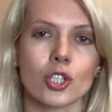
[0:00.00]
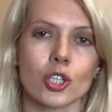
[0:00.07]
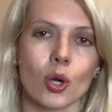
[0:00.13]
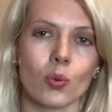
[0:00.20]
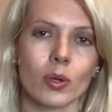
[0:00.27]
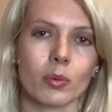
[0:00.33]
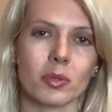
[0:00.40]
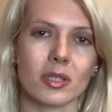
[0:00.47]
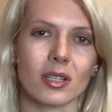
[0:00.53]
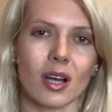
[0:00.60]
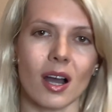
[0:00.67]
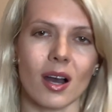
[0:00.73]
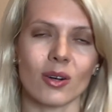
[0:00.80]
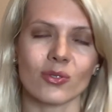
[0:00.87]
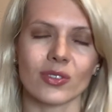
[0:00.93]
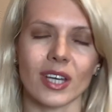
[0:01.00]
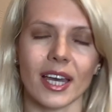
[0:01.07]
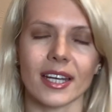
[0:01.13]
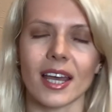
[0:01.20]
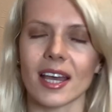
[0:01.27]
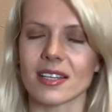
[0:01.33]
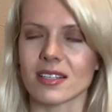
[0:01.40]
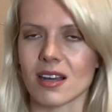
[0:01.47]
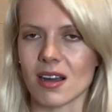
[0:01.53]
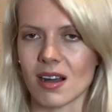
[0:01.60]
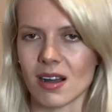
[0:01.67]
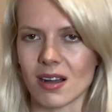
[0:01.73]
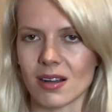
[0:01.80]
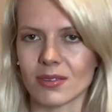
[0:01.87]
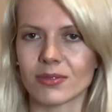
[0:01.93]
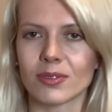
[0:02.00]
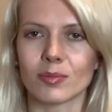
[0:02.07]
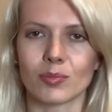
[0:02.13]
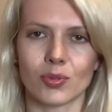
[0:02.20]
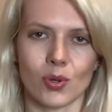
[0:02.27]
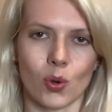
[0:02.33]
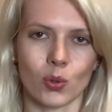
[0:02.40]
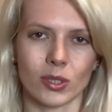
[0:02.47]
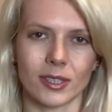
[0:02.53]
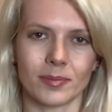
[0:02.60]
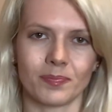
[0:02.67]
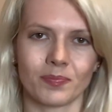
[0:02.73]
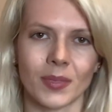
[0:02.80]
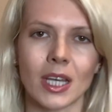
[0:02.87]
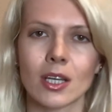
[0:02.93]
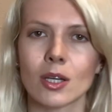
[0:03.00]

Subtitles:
so we will count that as half broken.